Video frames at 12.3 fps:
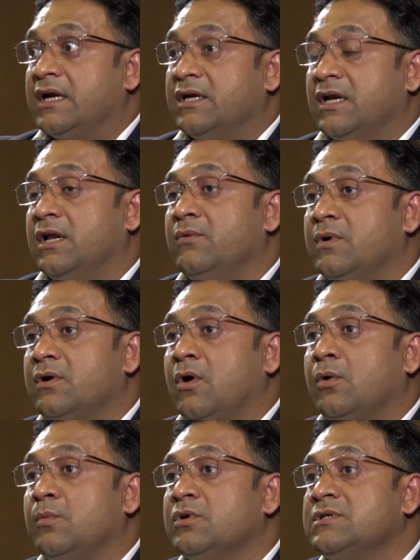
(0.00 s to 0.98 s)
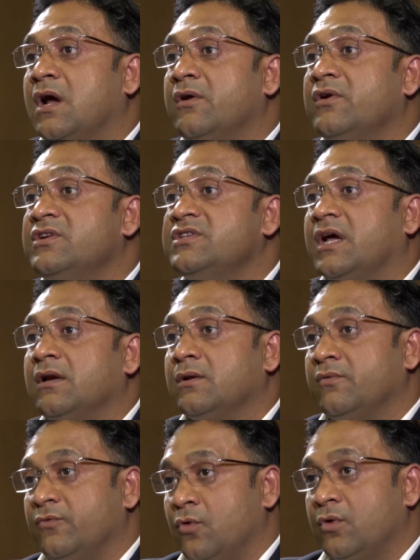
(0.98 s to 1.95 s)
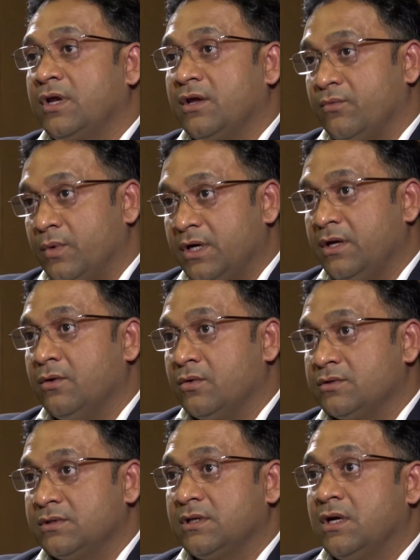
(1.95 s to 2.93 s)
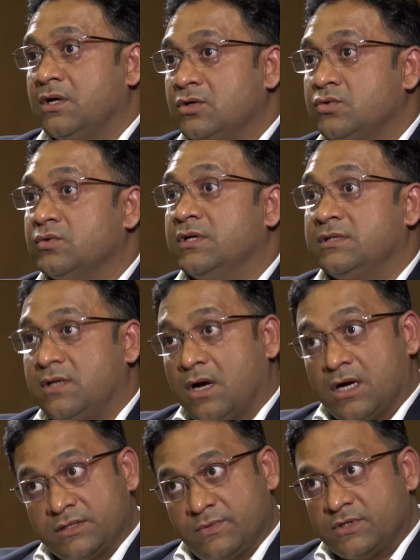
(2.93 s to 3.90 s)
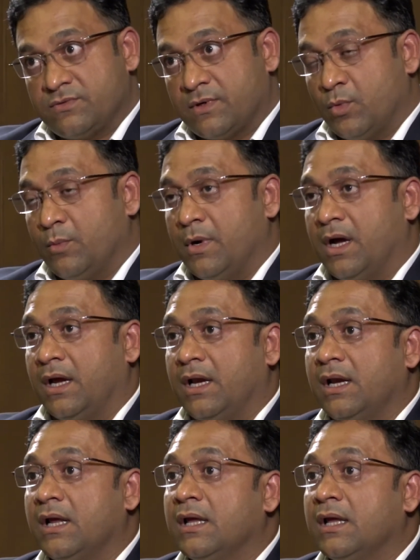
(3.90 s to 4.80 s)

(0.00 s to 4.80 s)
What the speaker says: delivered almost 100 channel 4K videos to these cars which were mobile.